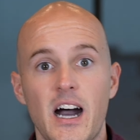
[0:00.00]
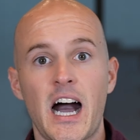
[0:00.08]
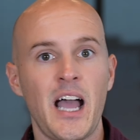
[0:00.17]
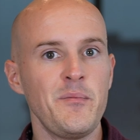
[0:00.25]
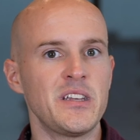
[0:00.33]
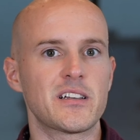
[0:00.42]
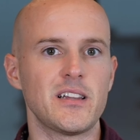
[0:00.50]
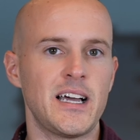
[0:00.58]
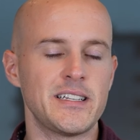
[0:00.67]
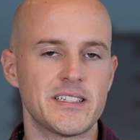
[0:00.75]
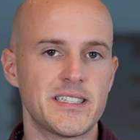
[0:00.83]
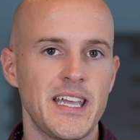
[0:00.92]
I'm
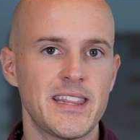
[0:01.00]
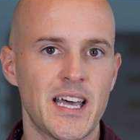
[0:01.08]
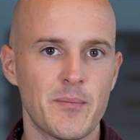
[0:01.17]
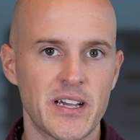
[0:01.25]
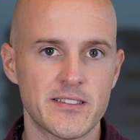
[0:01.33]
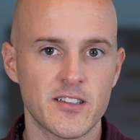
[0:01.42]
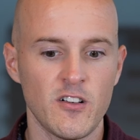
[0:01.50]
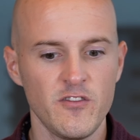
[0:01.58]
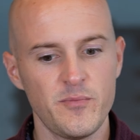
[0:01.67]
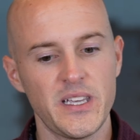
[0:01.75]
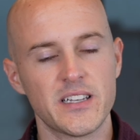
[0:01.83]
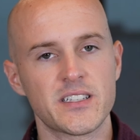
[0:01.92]
inclined to take that
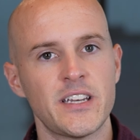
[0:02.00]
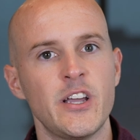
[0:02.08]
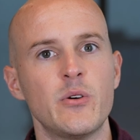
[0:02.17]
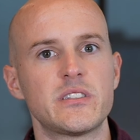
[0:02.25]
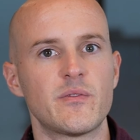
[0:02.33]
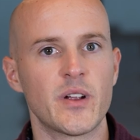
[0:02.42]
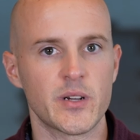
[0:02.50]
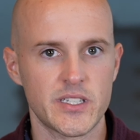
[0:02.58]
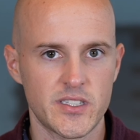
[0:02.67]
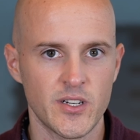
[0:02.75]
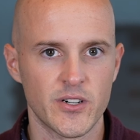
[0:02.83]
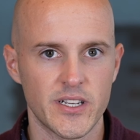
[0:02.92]
myself because I know it's very
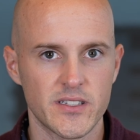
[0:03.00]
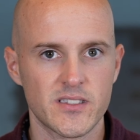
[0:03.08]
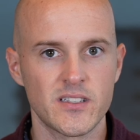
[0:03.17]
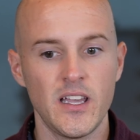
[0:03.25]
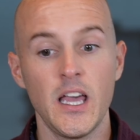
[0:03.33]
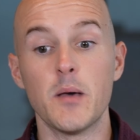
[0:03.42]
serious.